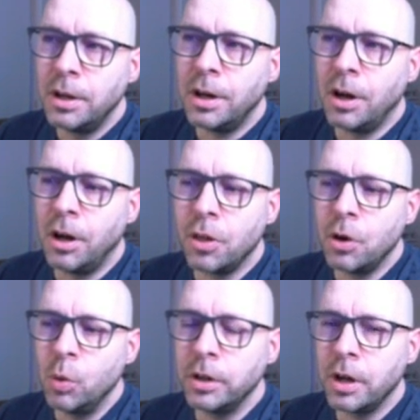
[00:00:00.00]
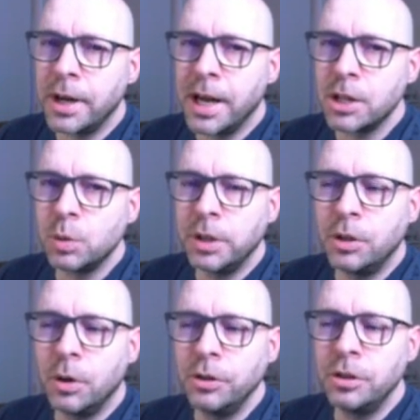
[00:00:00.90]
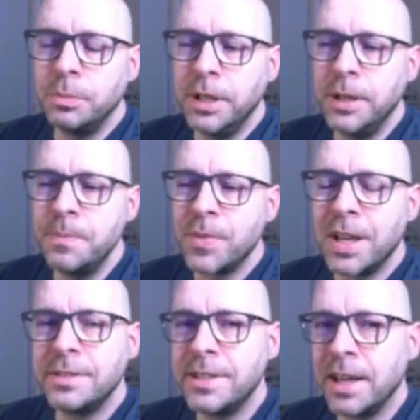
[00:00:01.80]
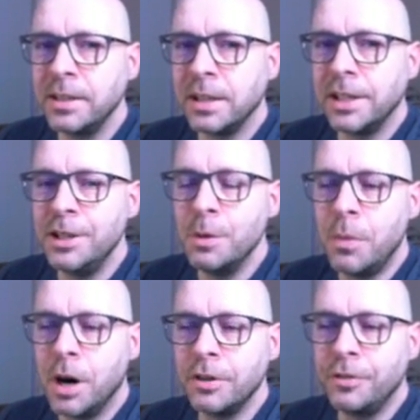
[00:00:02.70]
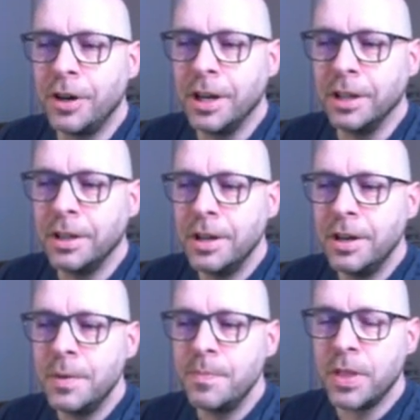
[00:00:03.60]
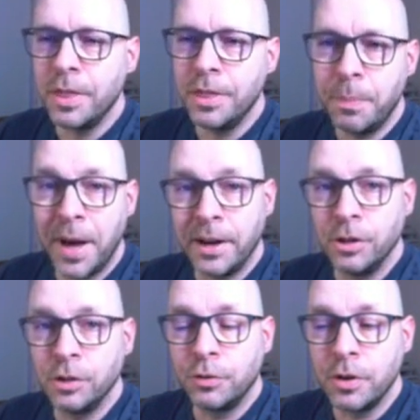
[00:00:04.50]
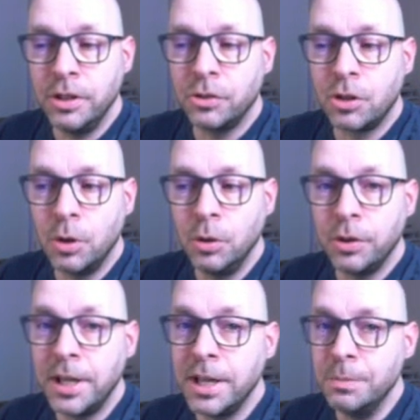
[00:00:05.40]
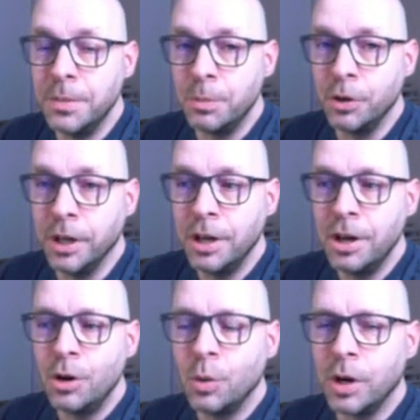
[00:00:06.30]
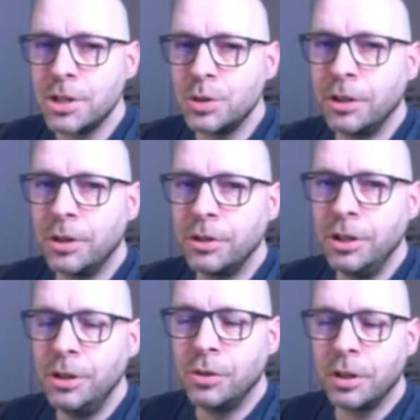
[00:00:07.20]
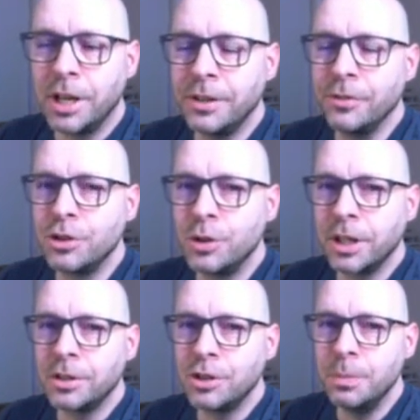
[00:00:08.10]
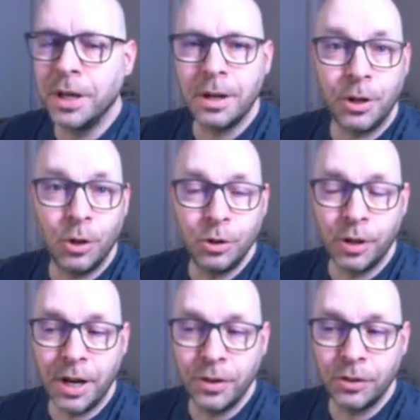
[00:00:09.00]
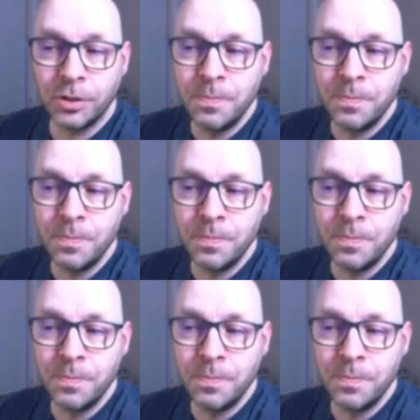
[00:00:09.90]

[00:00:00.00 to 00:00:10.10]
although we're not actually going to be technically modifying the patterns for these codes in memory, we're actually going to use a kind of a trick to make up our own graphics